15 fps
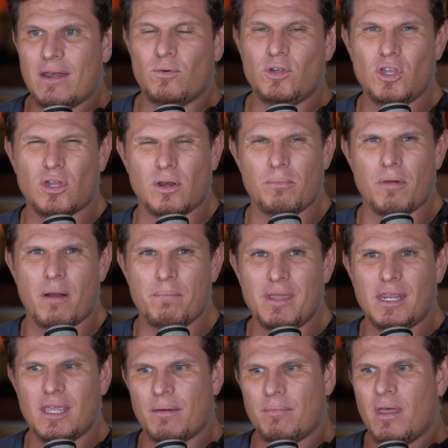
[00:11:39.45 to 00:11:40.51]
and you can, on
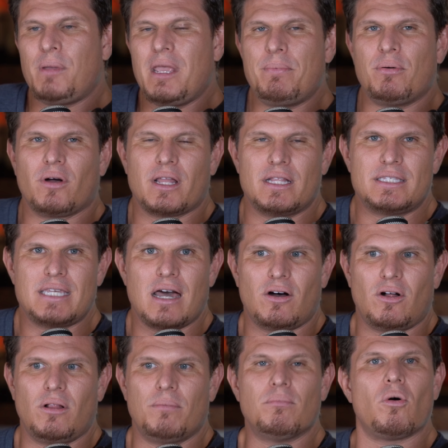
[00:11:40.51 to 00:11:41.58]
Medium, people can
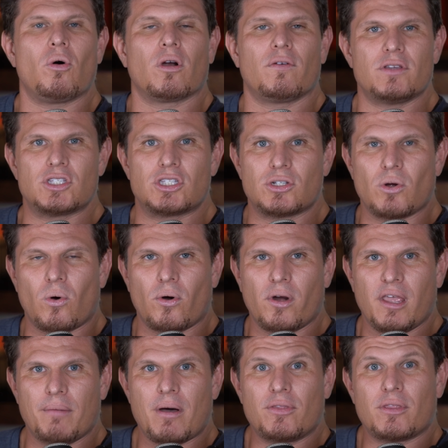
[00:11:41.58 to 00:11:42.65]
tell more of a
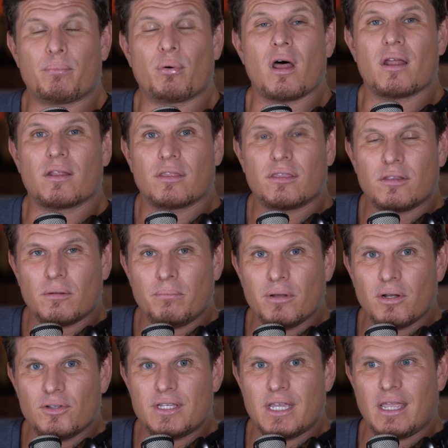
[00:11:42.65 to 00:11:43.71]
story about the product that they're
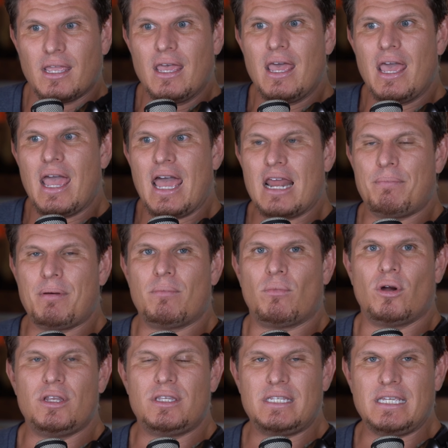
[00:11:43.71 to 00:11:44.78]
building and a bit
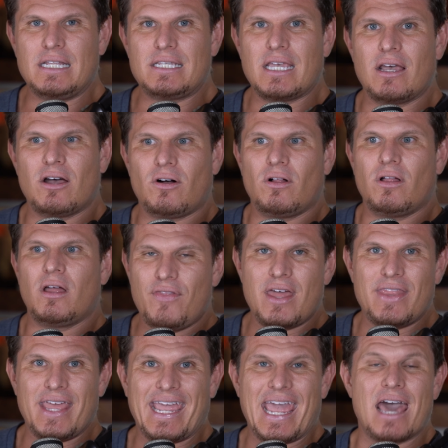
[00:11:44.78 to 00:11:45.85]
more detail
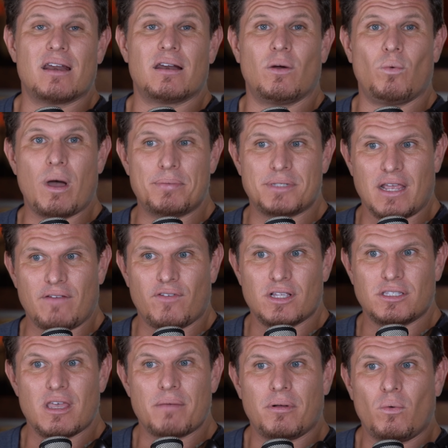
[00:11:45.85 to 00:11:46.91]
than they can on a website, for
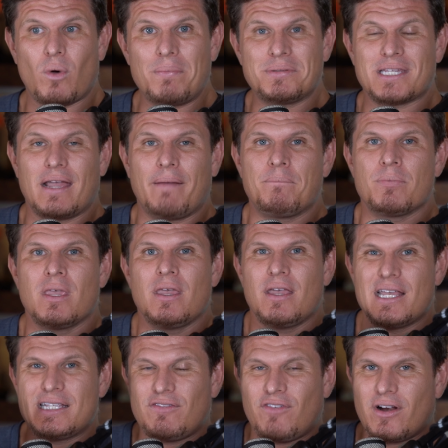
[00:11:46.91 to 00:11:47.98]
example. A website
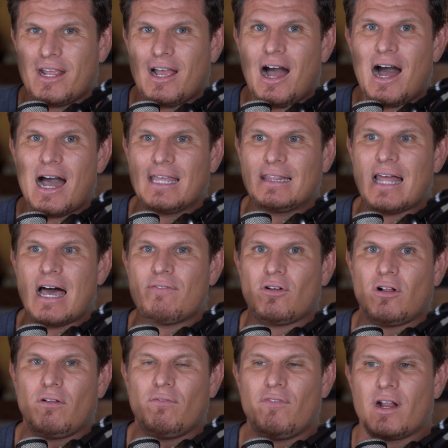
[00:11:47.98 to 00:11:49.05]
is very high
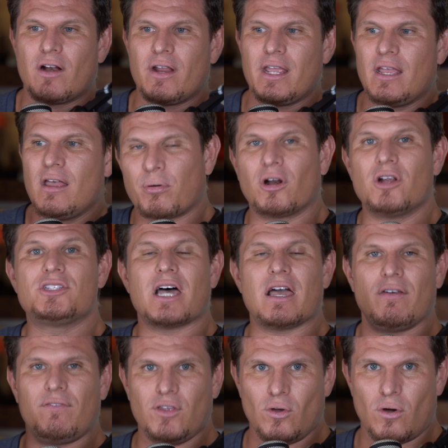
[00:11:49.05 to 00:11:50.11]
level, very bird's
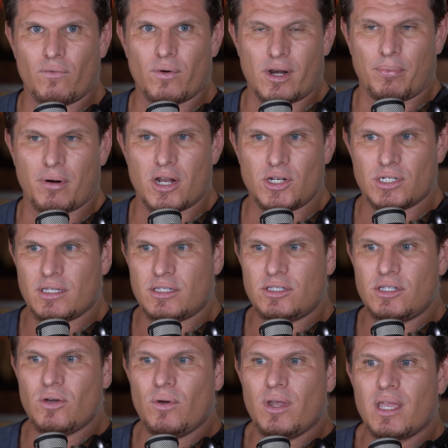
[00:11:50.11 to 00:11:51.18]
eye view of what a project is
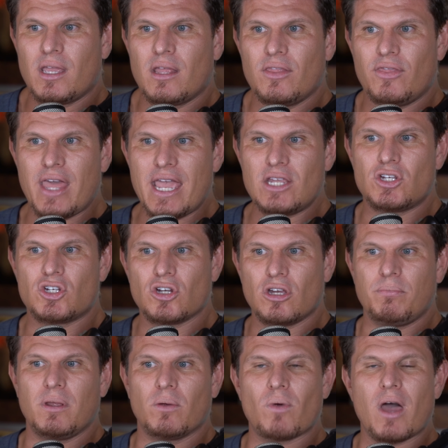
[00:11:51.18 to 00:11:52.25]
doing. They
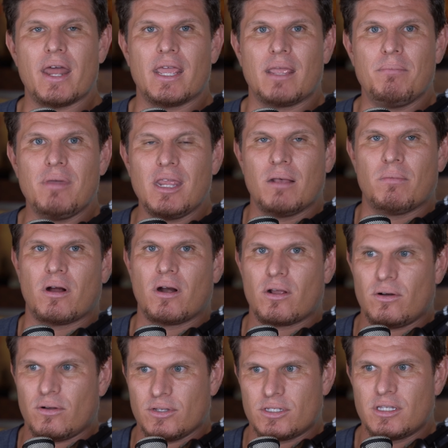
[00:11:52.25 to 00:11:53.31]
should be writing Medium
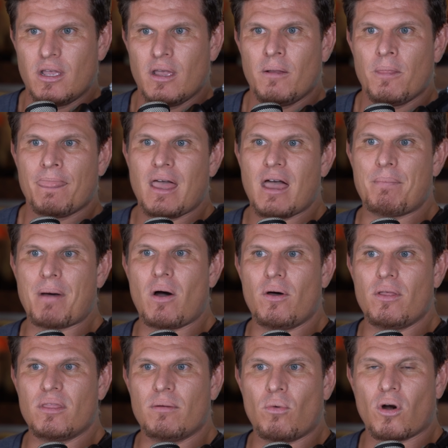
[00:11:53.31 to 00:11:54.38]
articles
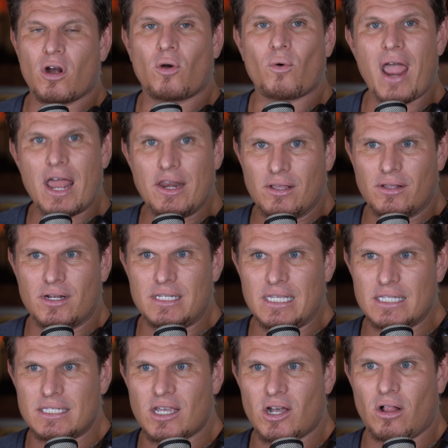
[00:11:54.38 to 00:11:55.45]
about the more granular
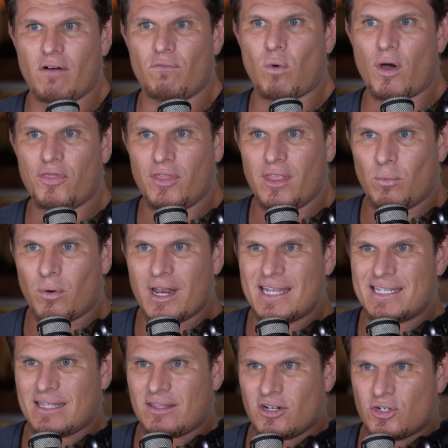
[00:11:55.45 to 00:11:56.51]
detail of what it
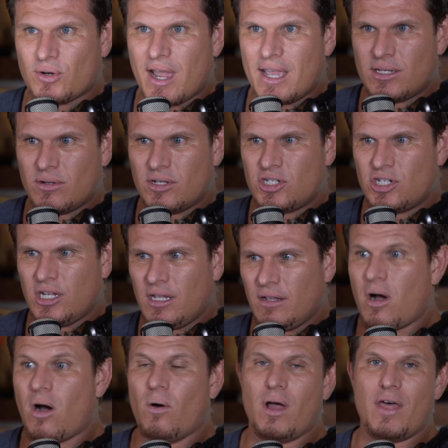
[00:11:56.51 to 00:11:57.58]
is that they're trying to achieve.
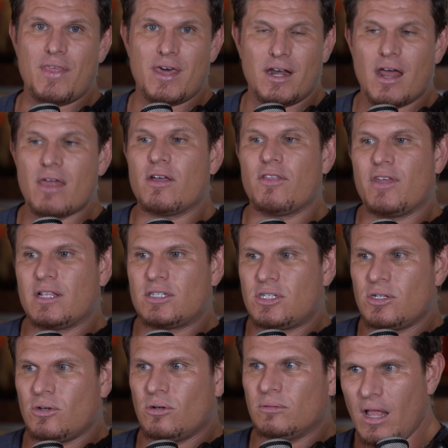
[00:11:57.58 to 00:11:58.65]
Oh, and then another thing
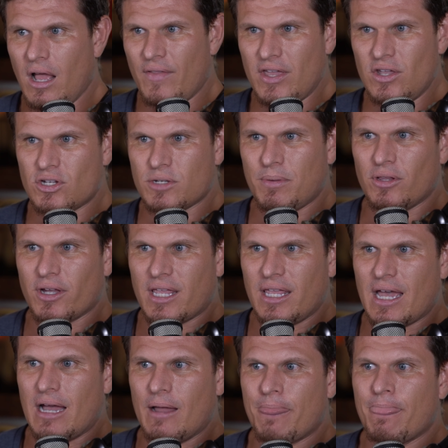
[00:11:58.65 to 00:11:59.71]
too that you should be looking
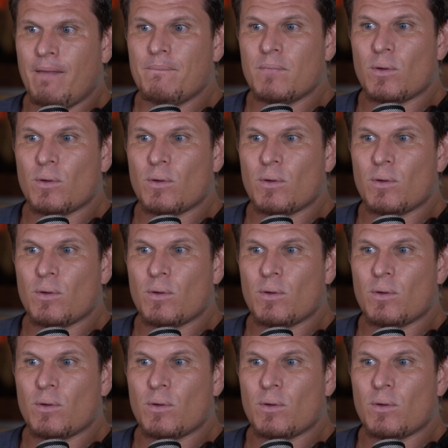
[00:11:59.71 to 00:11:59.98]
at,